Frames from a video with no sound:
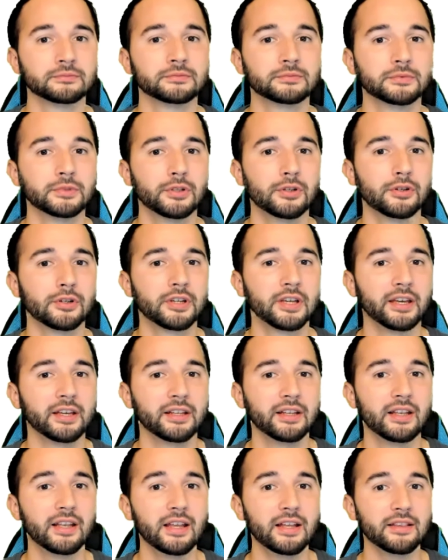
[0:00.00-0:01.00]
Okay,
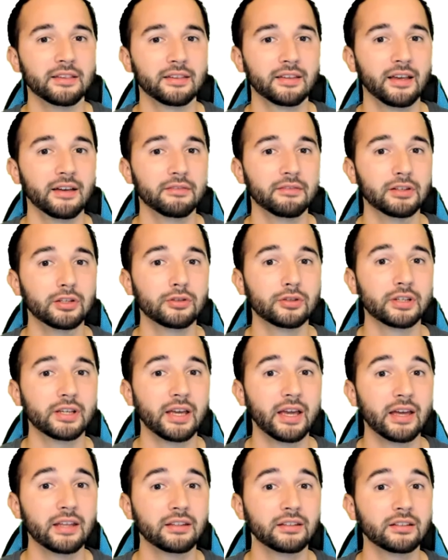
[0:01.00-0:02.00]
let's have a look
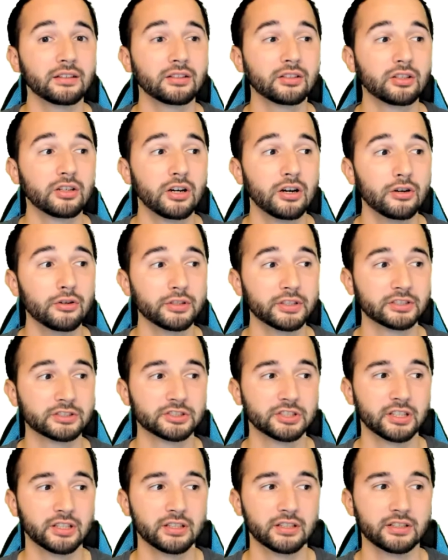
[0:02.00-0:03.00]
at the coding
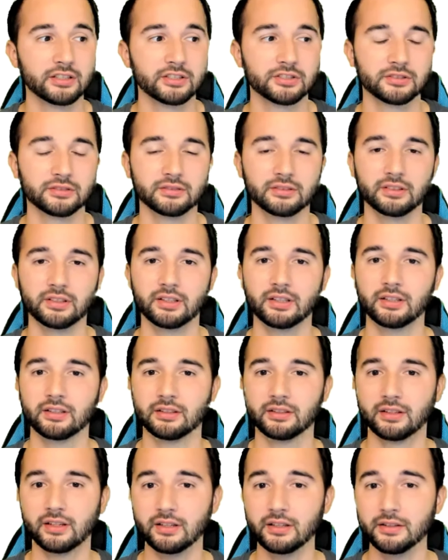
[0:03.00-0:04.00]
challenge.
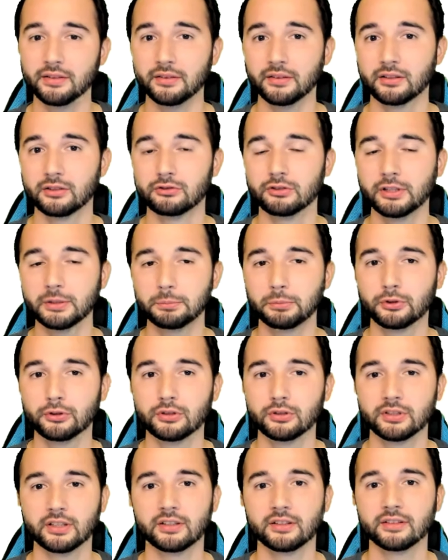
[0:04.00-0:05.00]
There is a repo
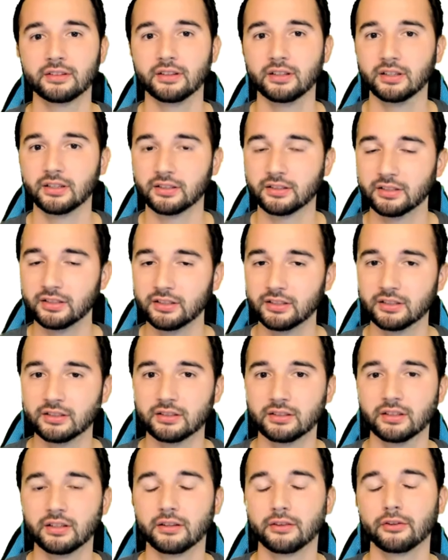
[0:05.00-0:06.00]
that is linked here.
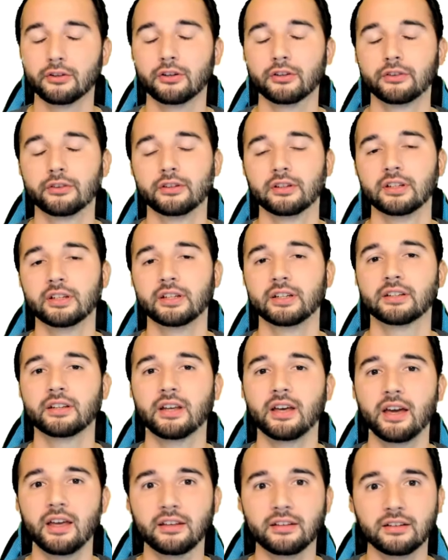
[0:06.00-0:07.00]
It's also linked
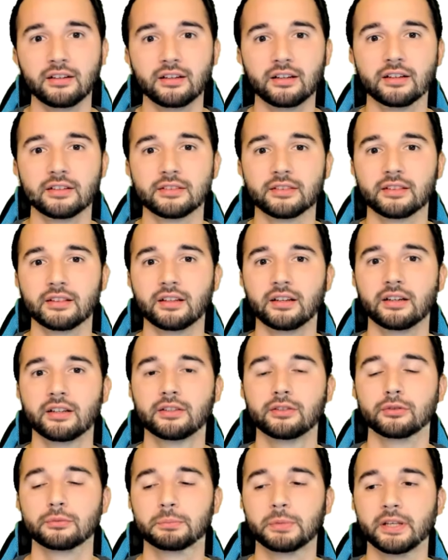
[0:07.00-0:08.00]
at the last slide.
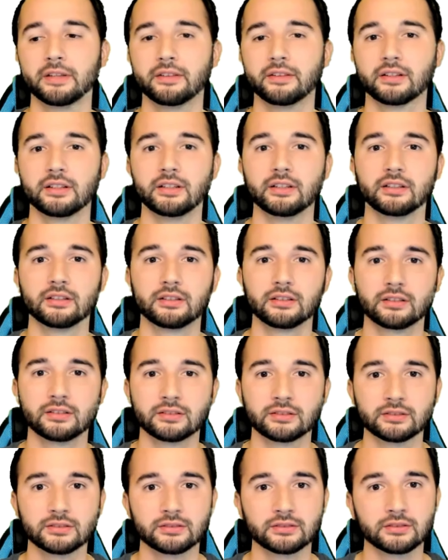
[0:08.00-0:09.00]
You basically
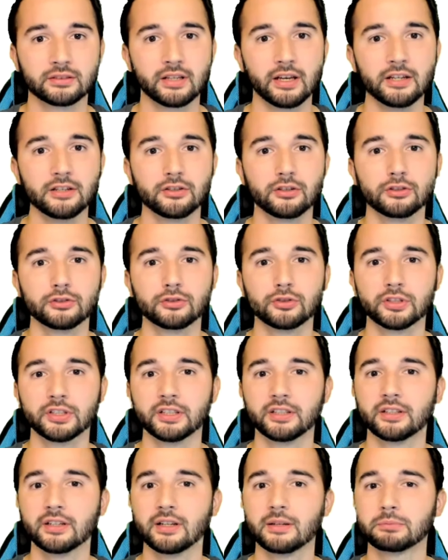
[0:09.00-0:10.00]
can go to
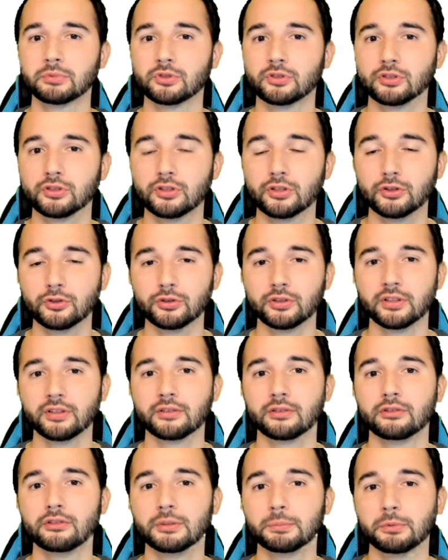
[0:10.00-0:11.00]
GitHub, go to this
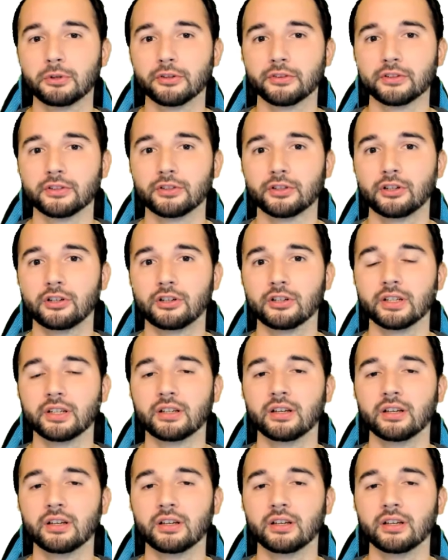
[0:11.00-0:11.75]
repository,